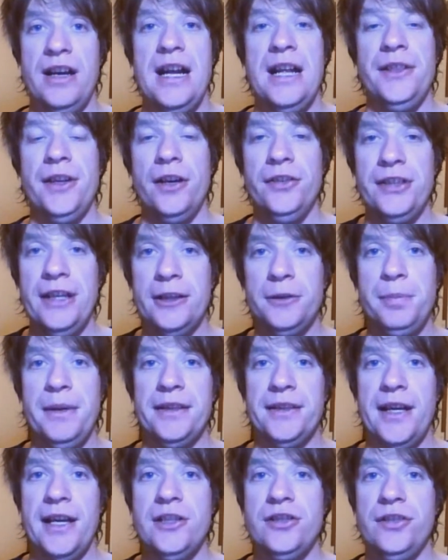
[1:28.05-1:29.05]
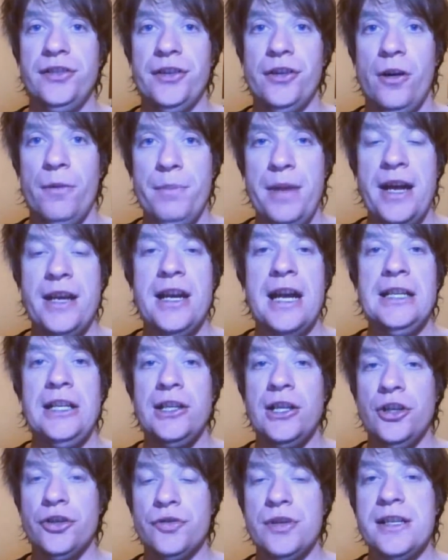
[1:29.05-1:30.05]
And those expectations are not met, and you
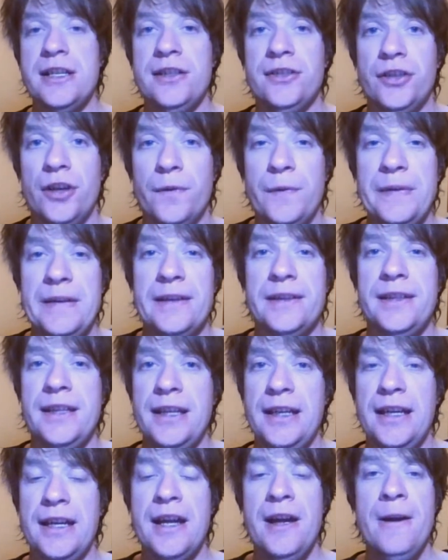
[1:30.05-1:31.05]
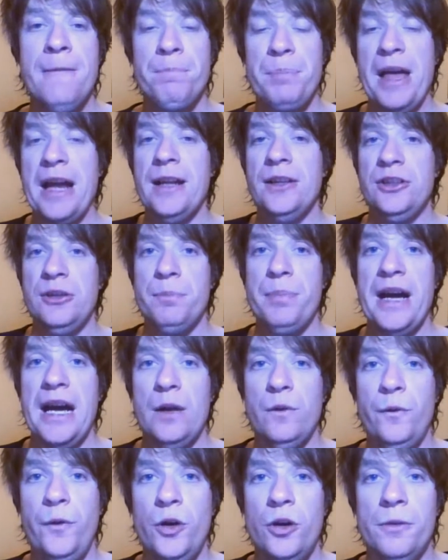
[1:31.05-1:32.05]
can trick yourself into thinking that it's a
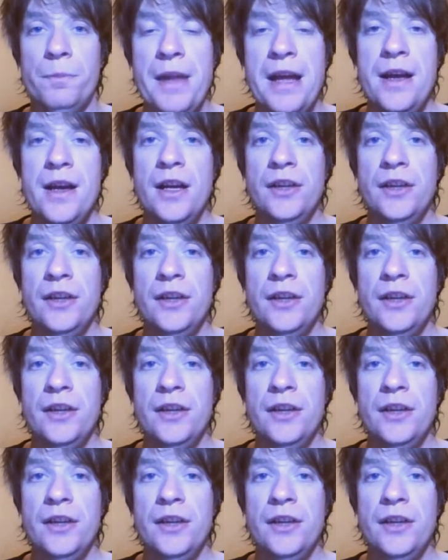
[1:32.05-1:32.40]
bad film.